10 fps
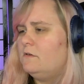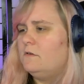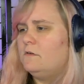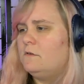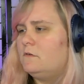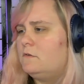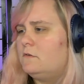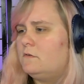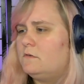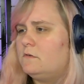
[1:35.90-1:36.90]

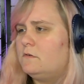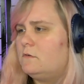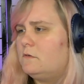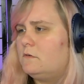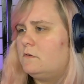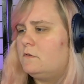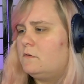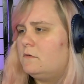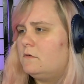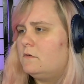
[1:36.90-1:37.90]

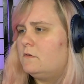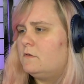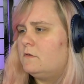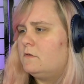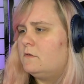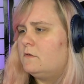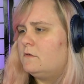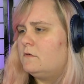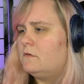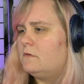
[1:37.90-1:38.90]

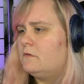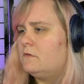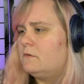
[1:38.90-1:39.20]
No one is speaking in this clip.